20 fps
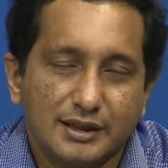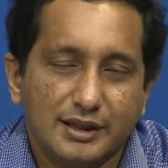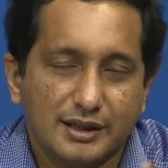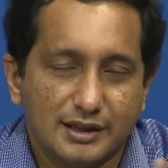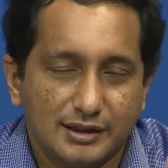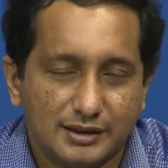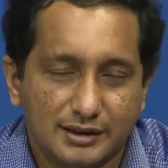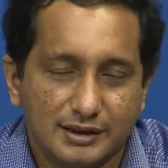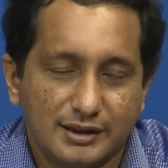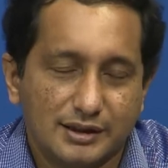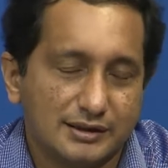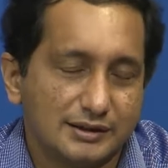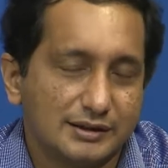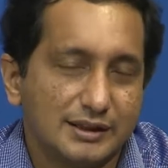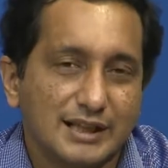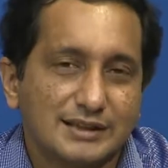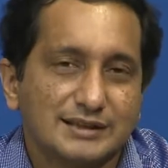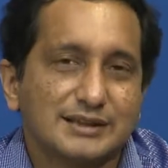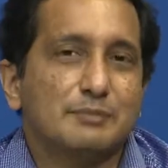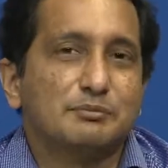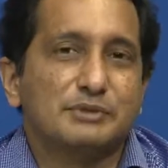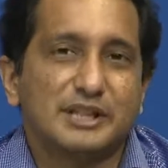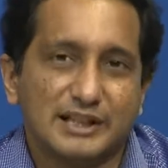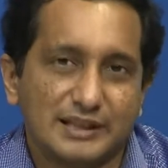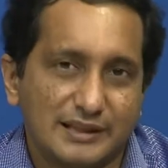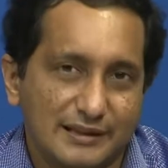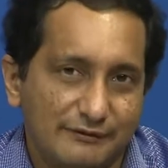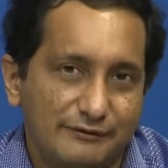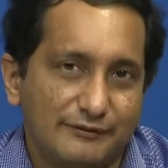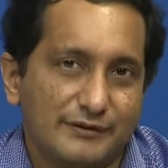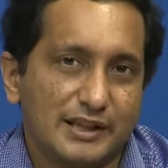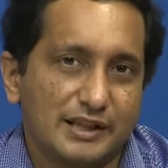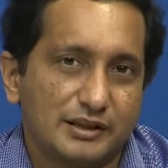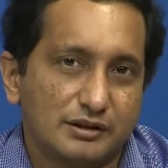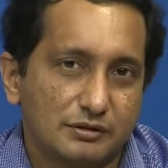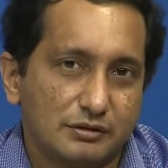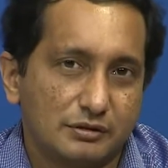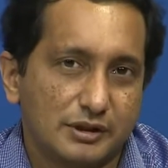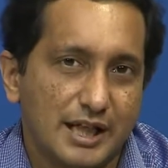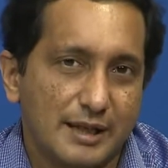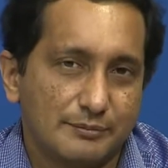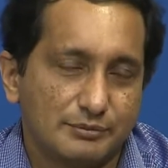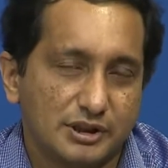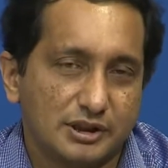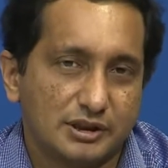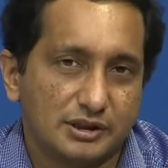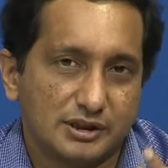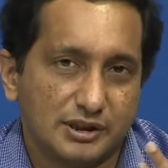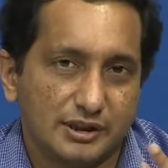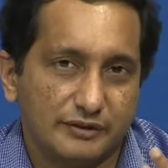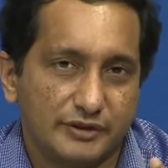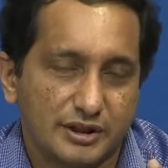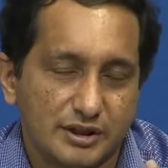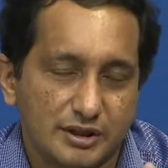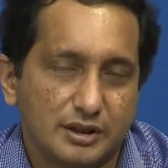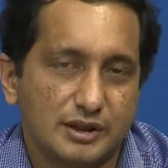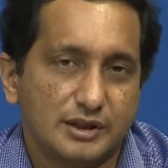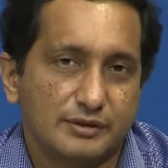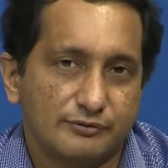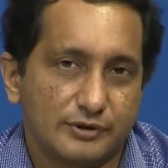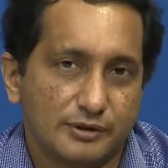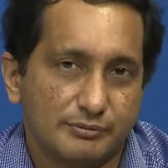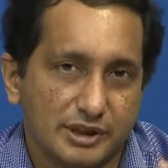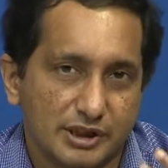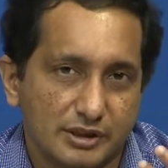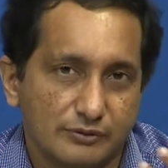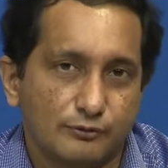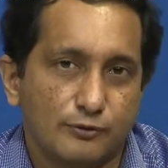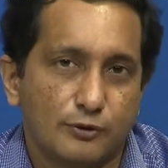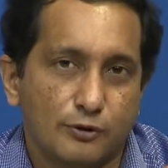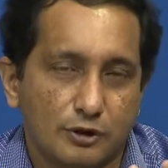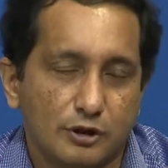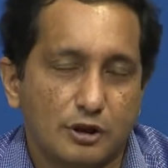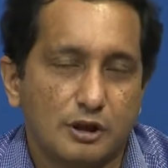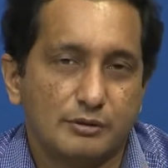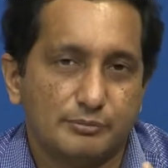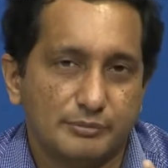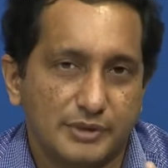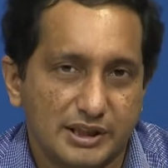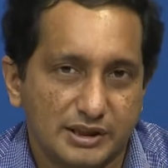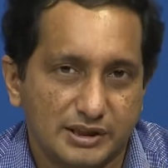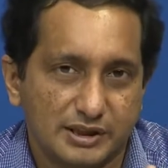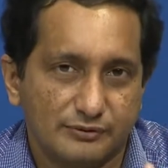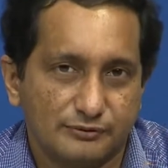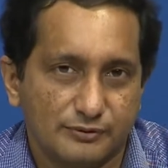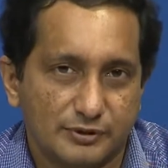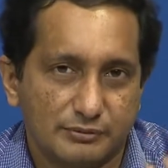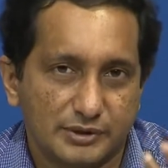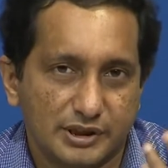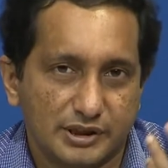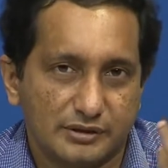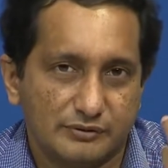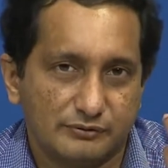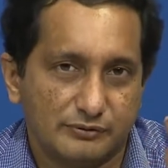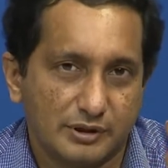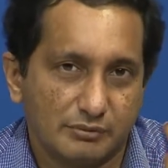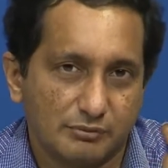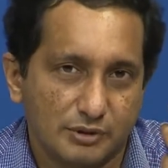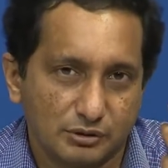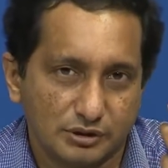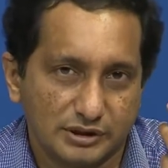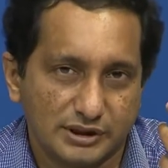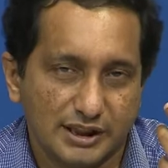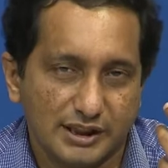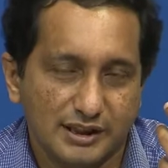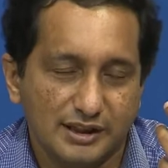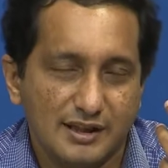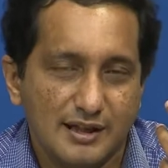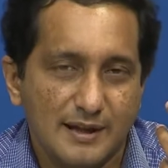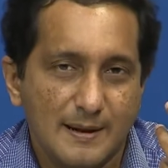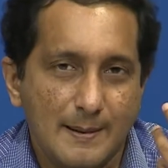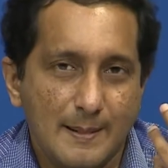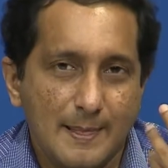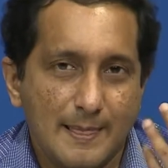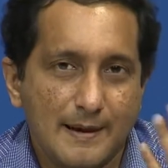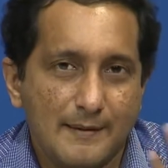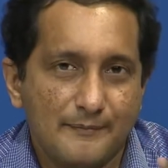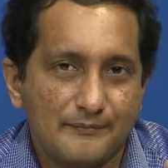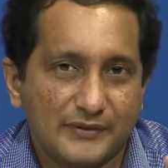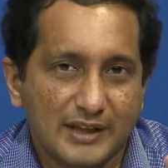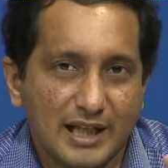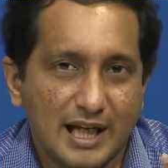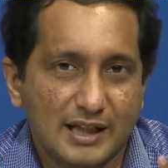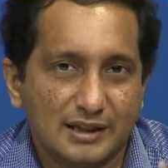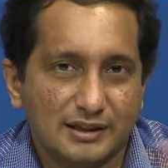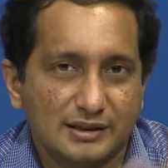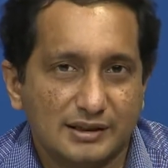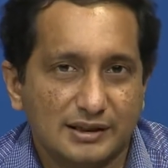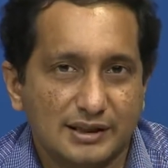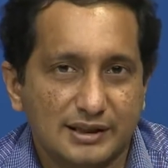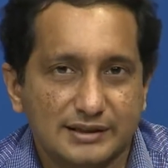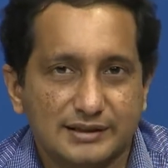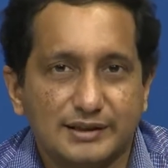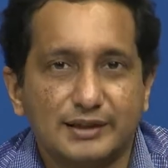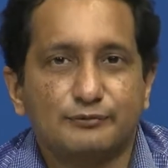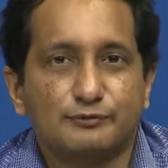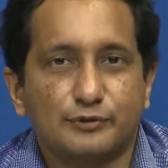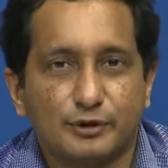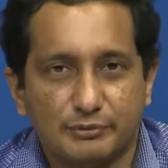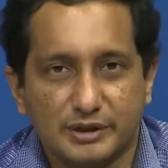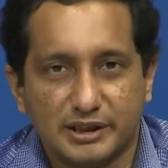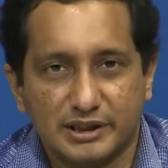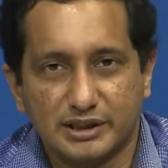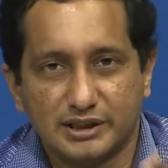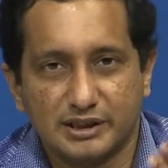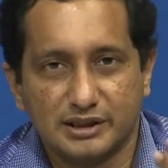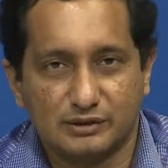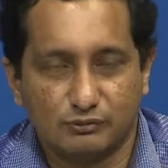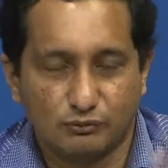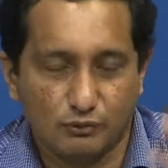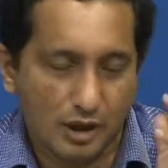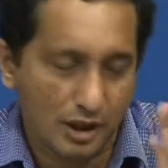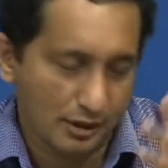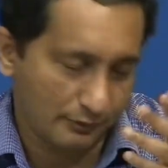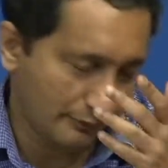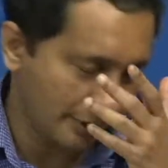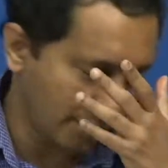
it it does something different to capture the visual information, photon based information from outside, and this information is what we